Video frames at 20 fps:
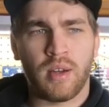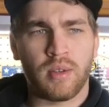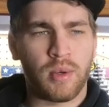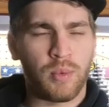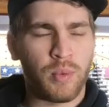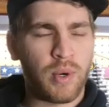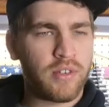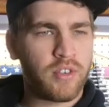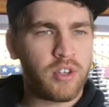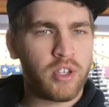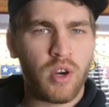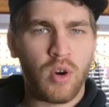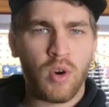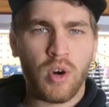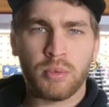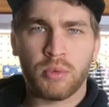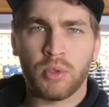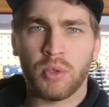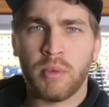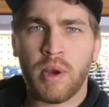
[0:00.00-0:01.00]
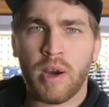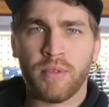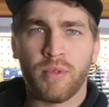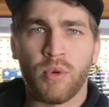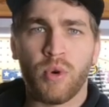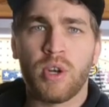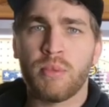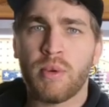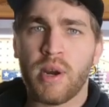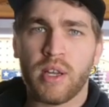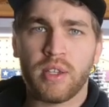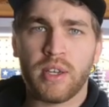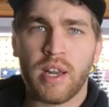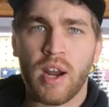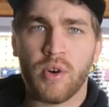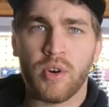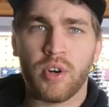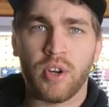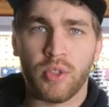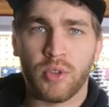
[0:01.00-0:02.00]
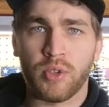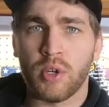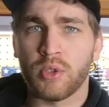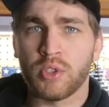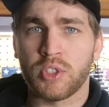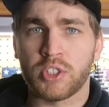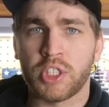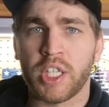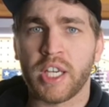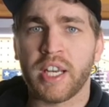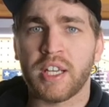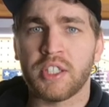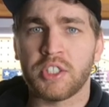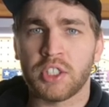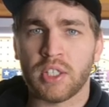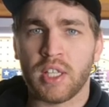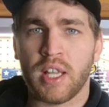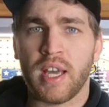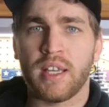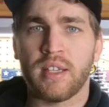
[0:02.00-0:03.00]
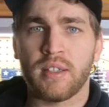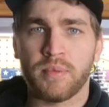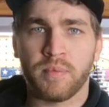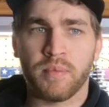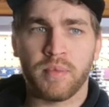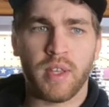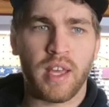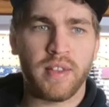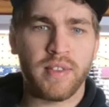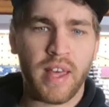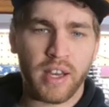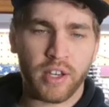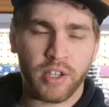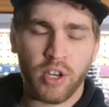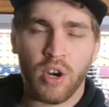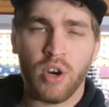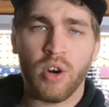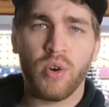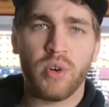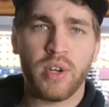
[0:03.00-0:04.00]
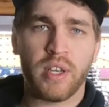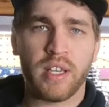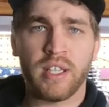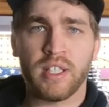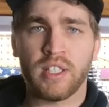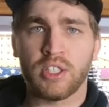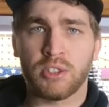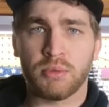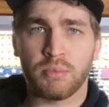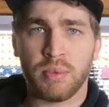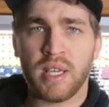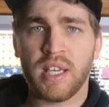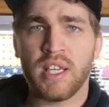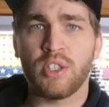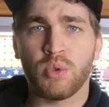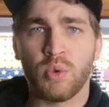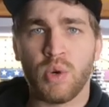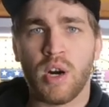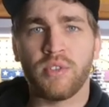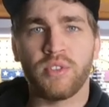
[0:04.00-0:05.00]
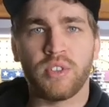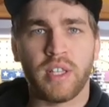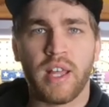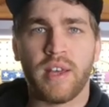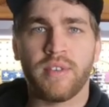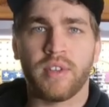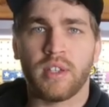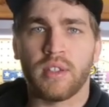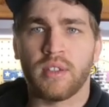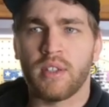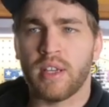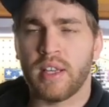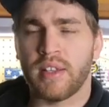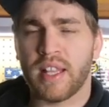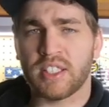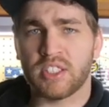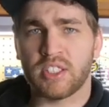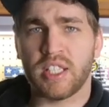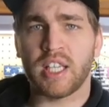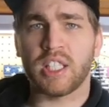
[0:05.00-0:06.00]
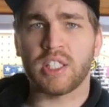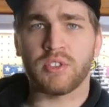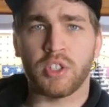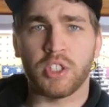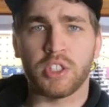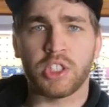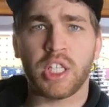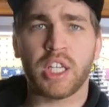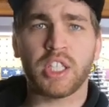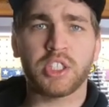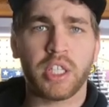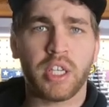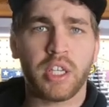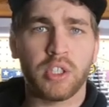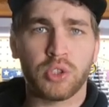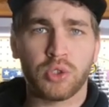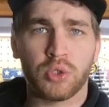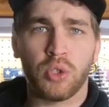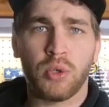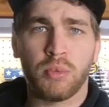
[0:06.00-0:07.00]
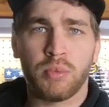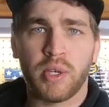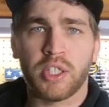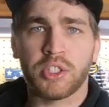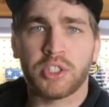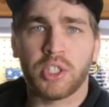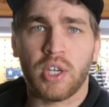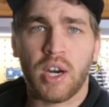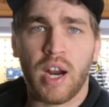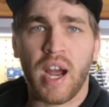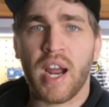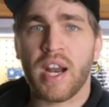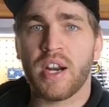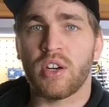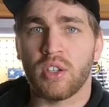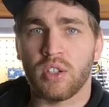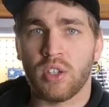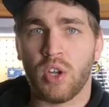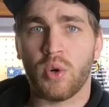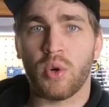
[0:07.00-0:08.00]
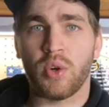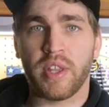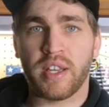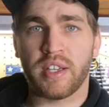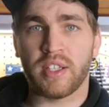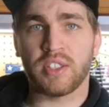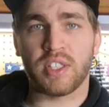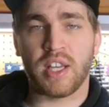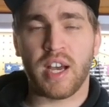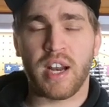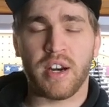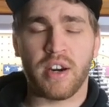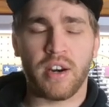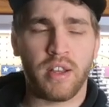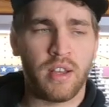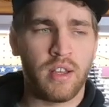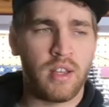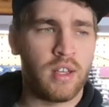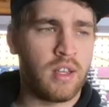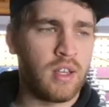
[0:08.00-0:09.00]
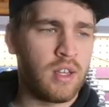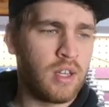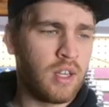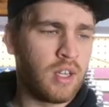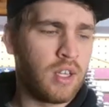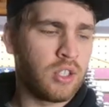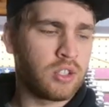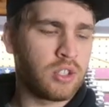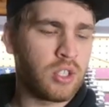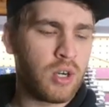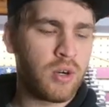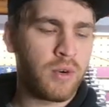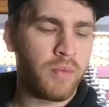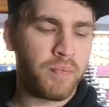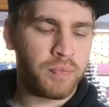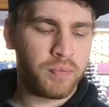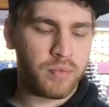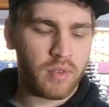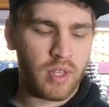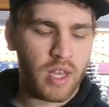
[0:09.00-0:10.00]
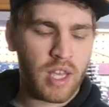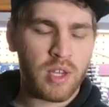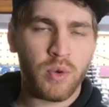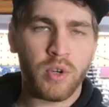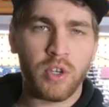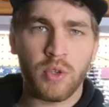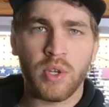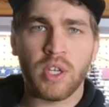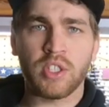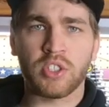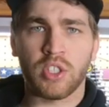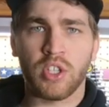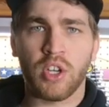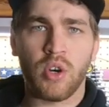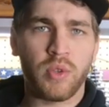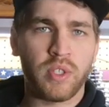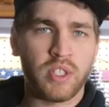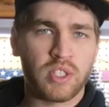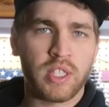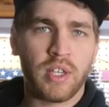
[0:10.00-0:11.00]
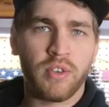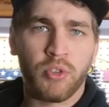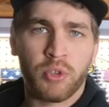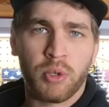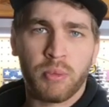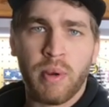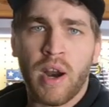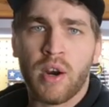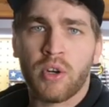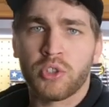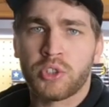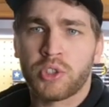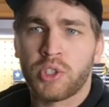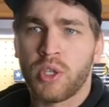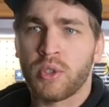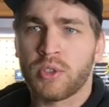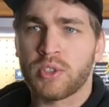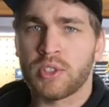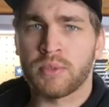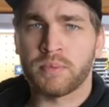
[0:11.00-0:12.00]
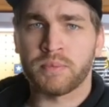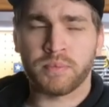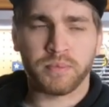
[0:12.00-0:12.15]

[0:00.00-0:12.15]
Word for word: Whenever you go up to about 40 miles an hour, it throws the check engine light, and that code is P1211, and that stands for injection control pressure higher or lower than desired. So anyone who doesn't know these 7.3 Powerstrokes,